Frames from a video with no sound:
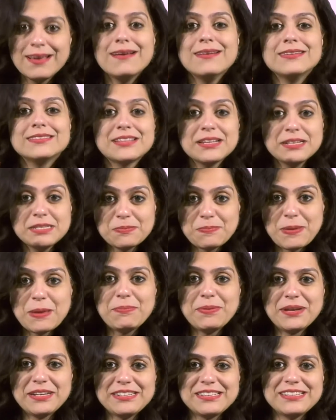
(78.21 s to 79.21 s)
since
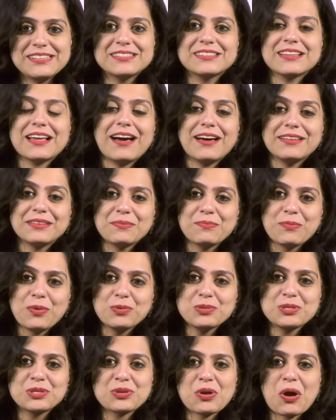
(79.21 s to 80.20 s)
PPTs are the
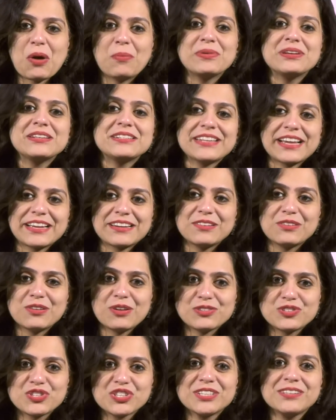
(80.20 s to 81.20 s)
most common
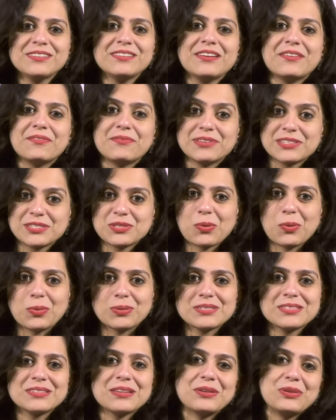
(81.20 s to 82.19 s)
technological
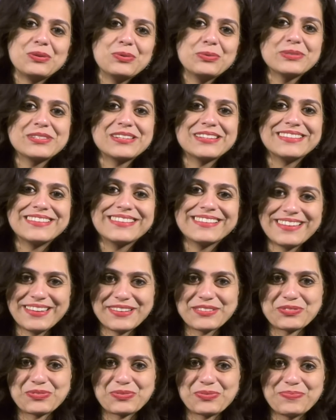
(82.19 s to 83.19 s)
resource used in the
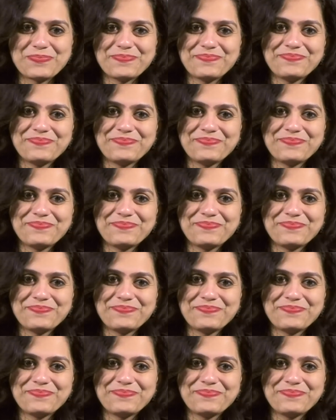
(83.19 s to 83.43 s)
classroom.